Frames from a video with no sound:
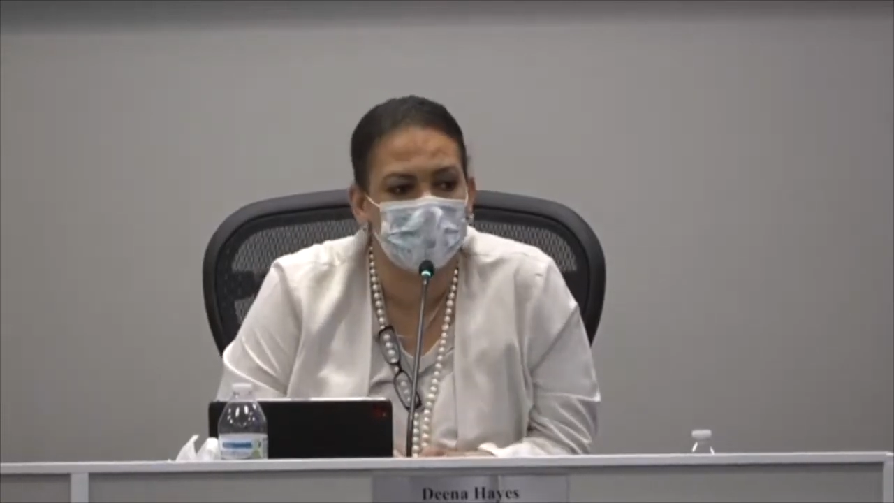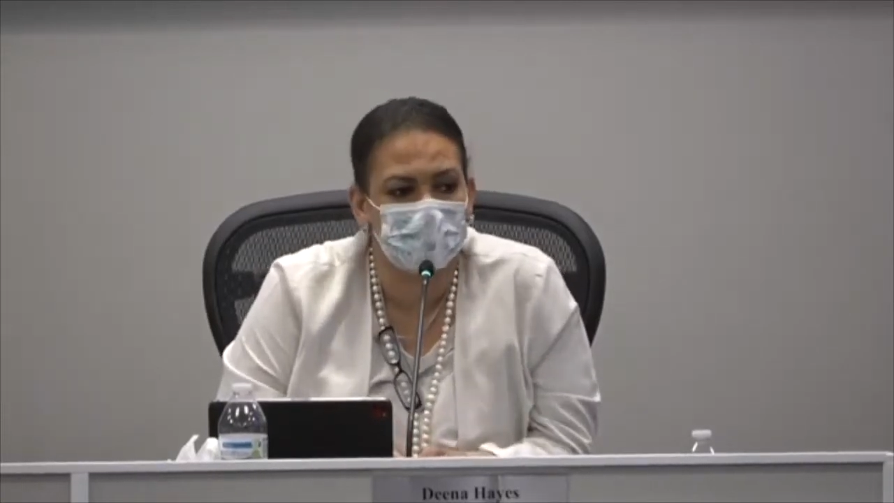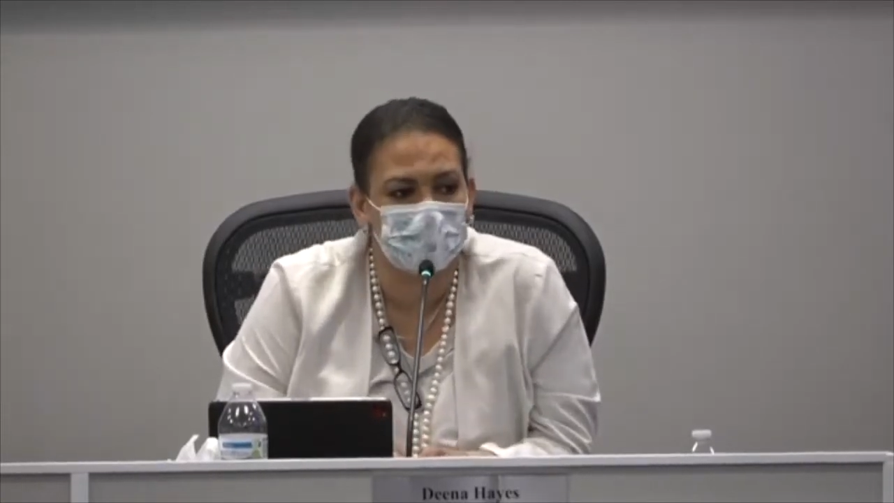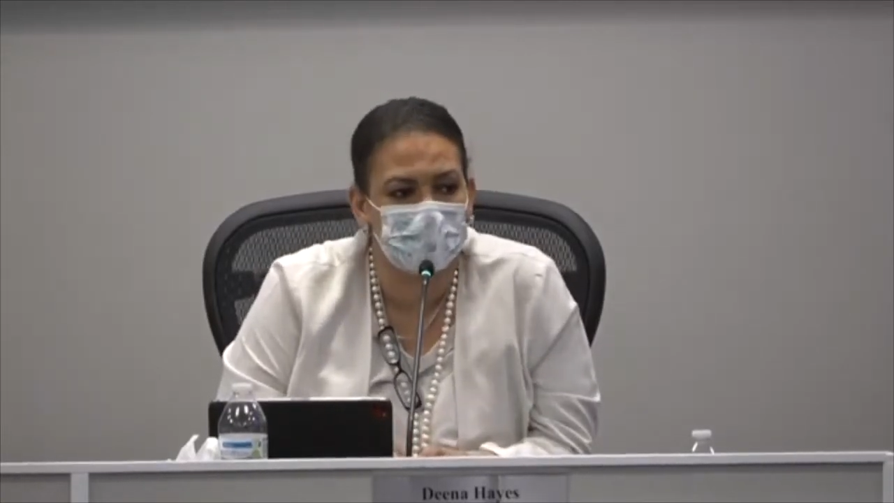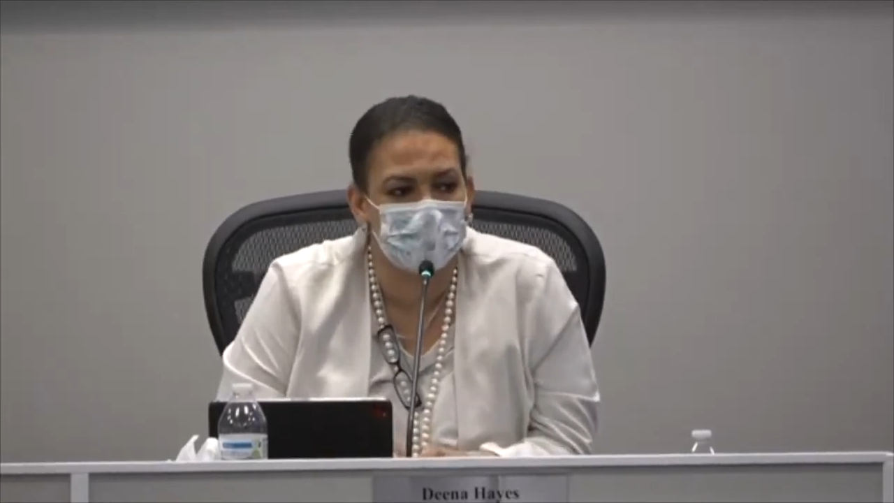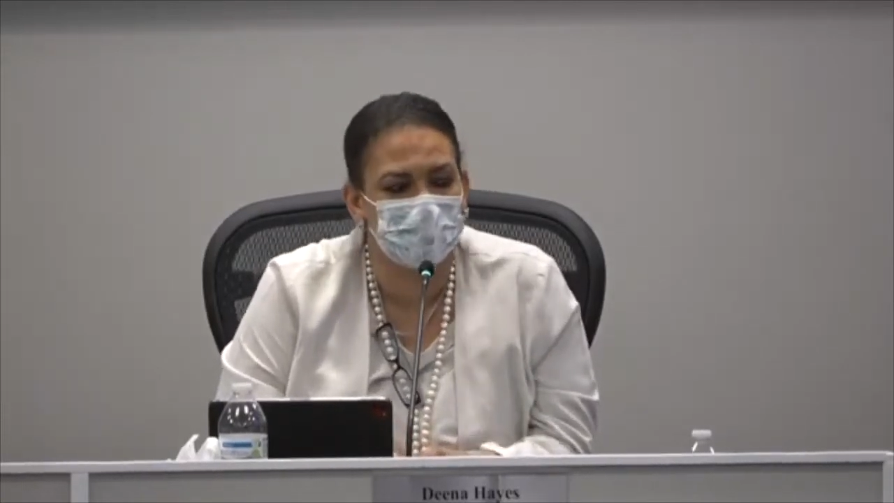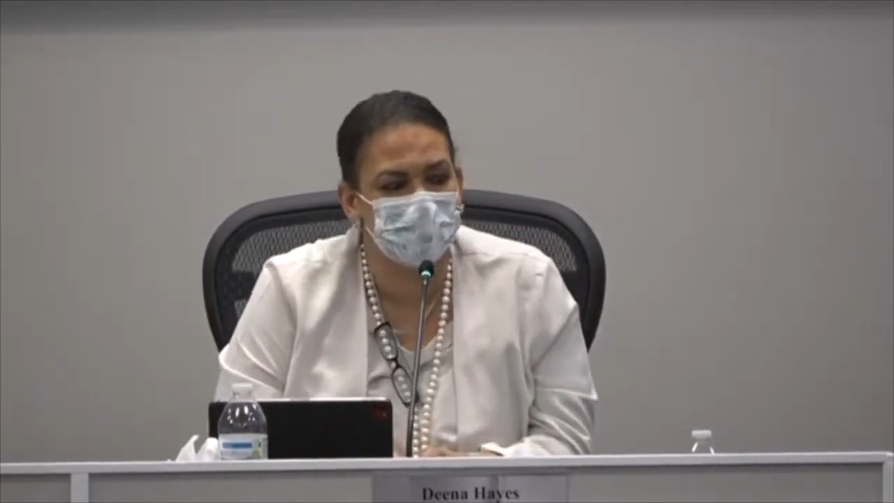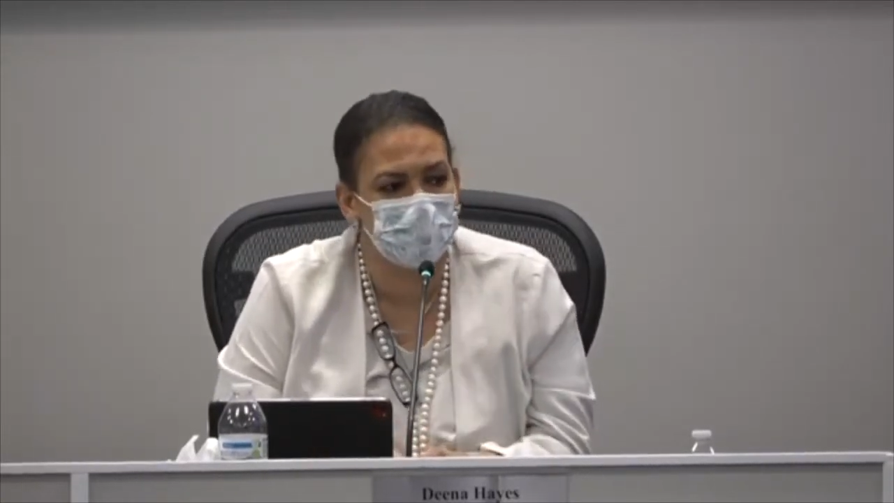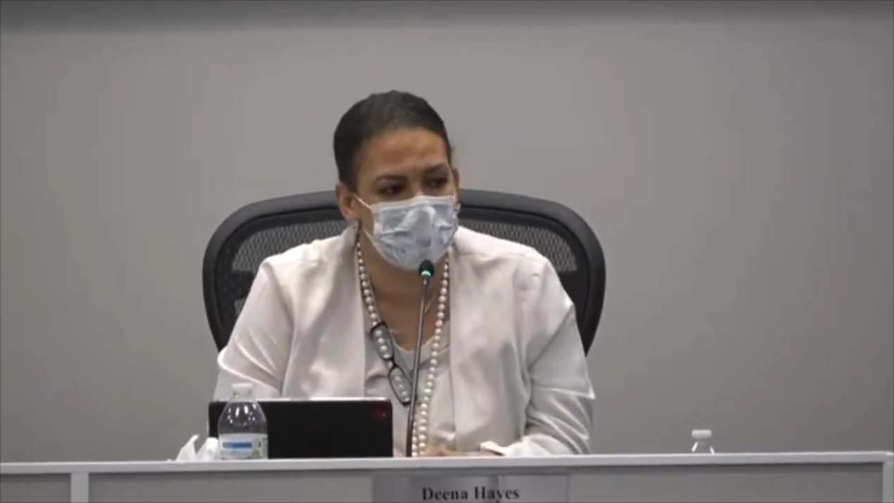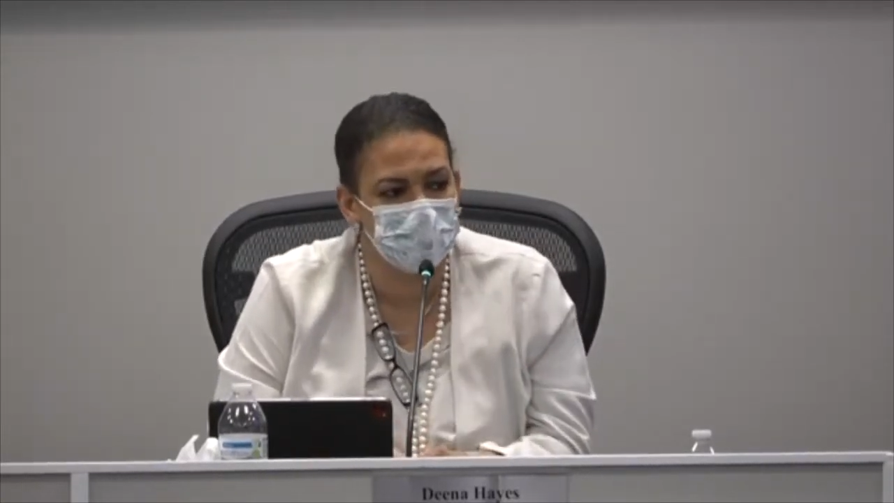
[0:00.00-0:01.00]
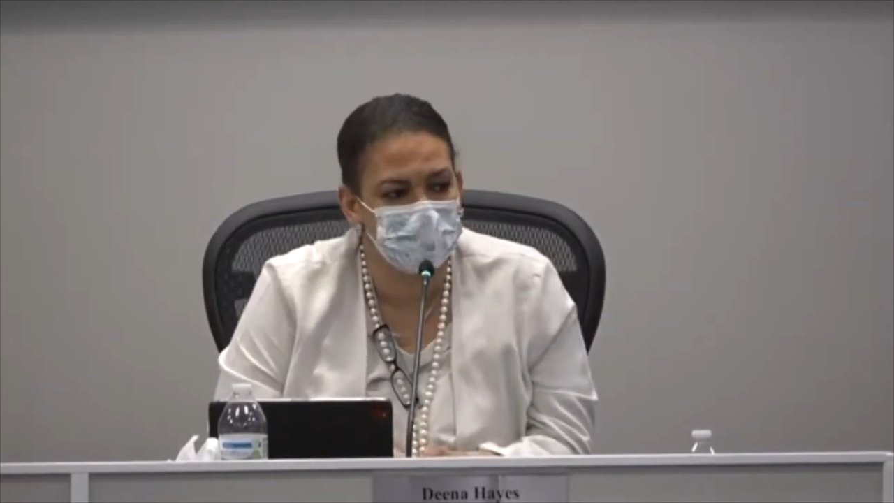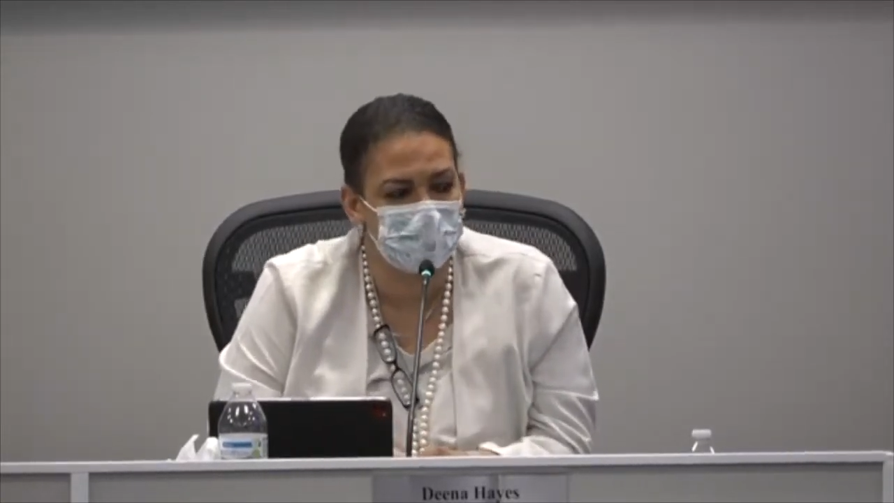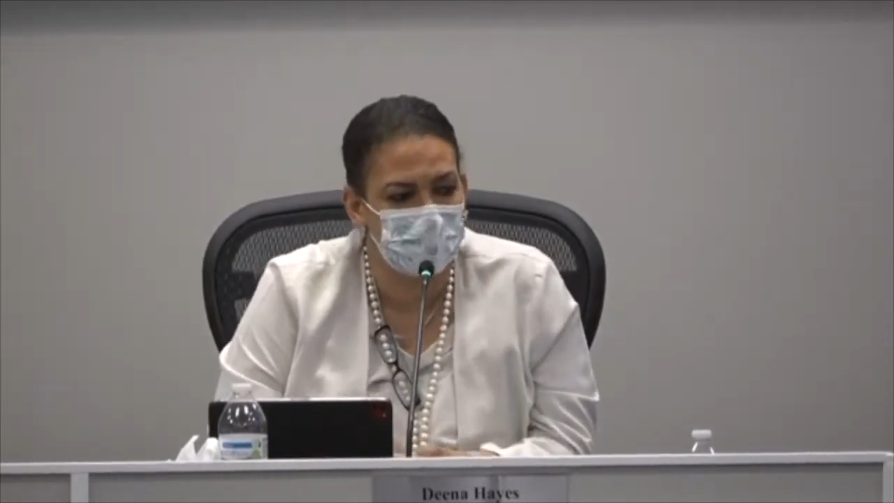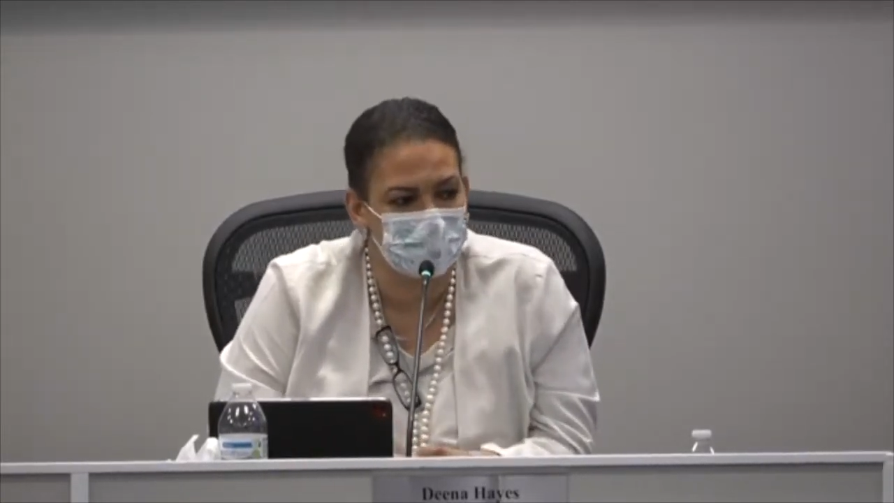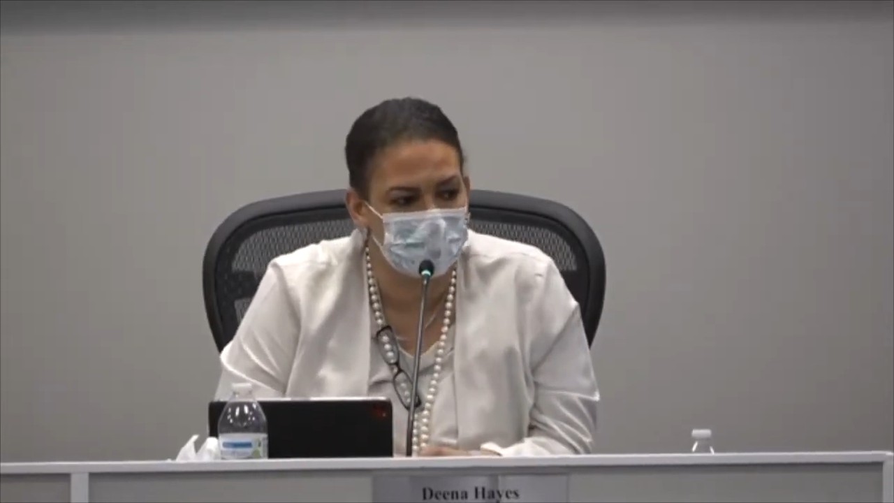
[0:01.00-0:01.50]
in a post
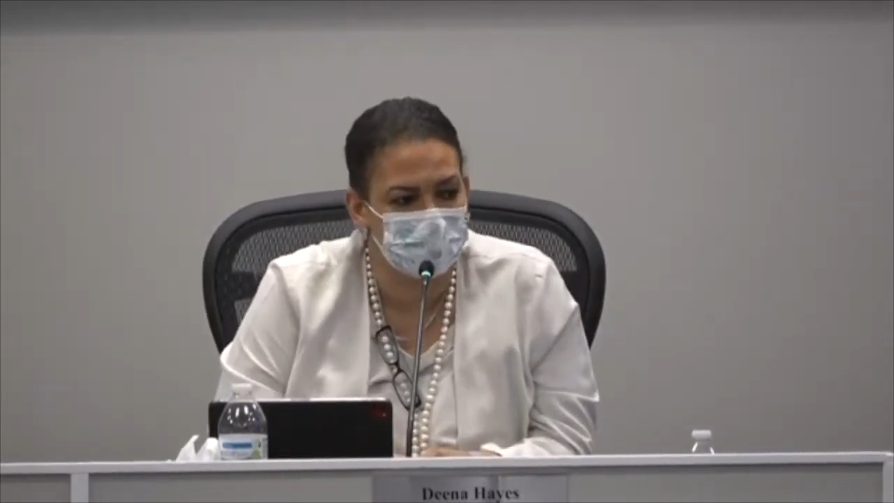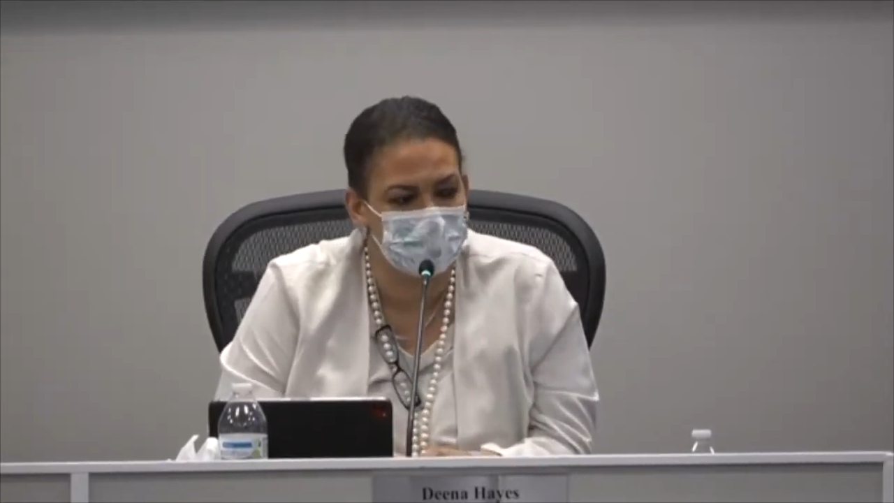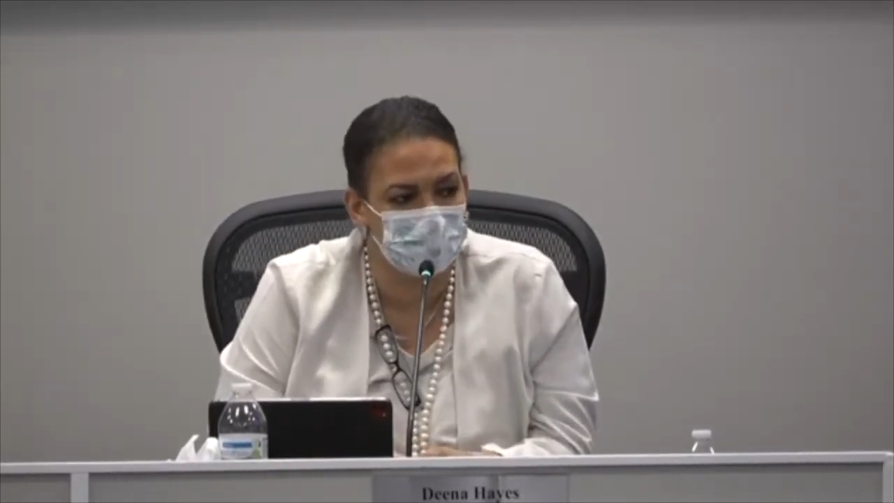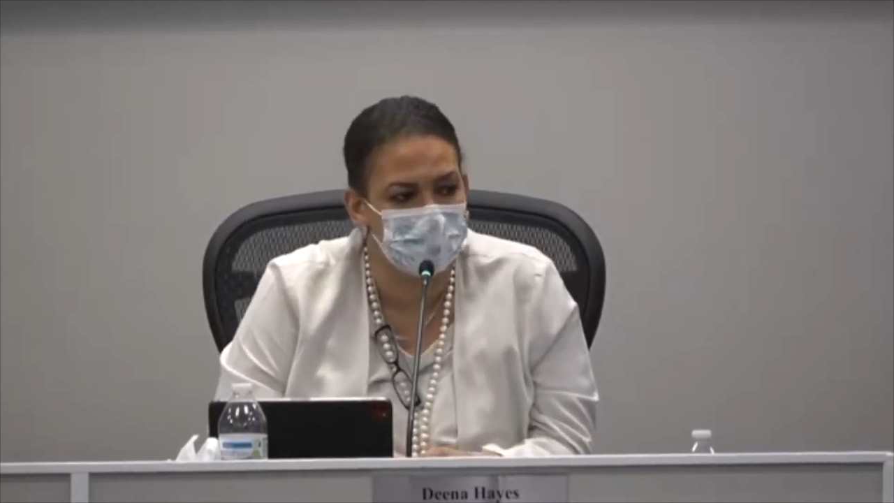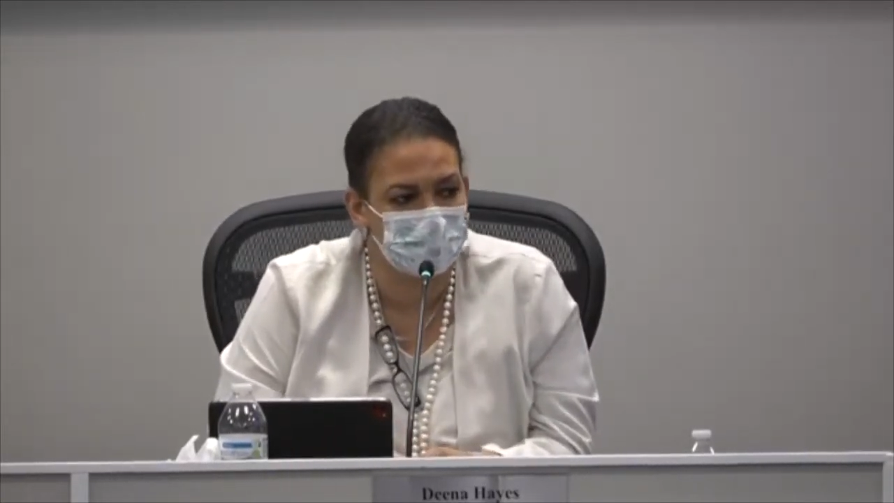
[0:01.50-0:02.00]
made by the North